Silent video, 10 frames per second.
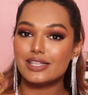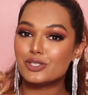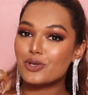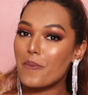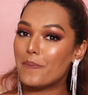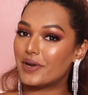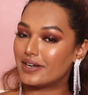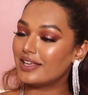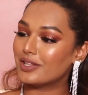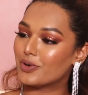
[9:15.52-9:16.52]
So
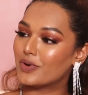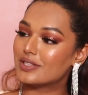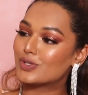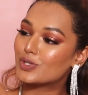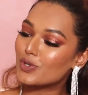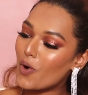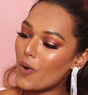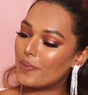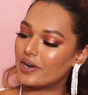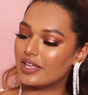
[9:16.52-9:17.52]
pretty though, it's
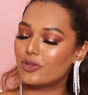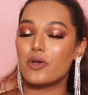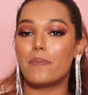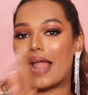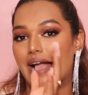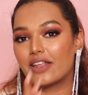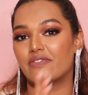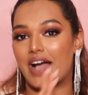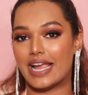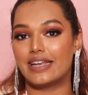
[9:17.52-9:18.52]
so pretty. You know, black and
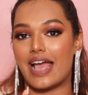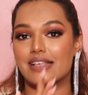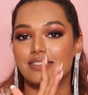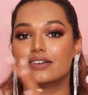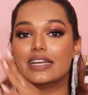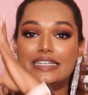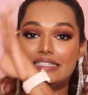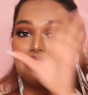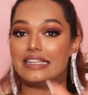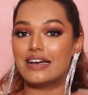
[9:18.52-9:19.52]
white as an
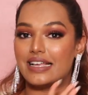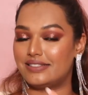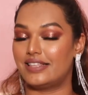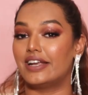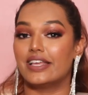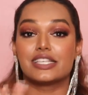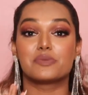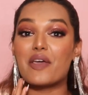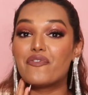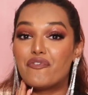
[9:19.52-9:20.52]
interior aesthetic is
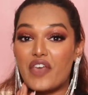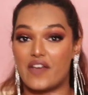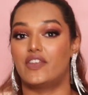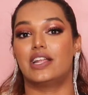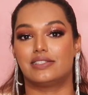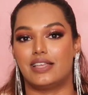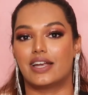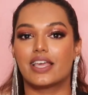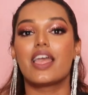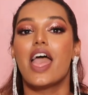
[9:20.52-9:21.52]
my favorite
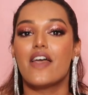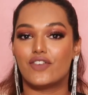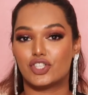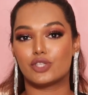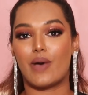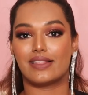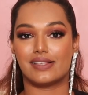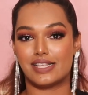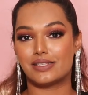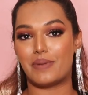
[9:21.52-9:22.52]
aesthetic, which is why
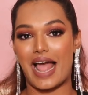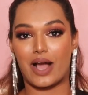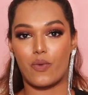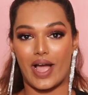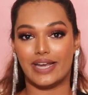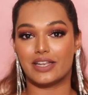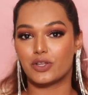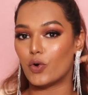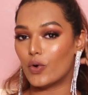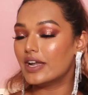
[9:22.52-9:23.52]
this is black, white
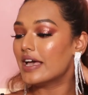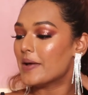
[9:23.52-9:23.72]
and gold.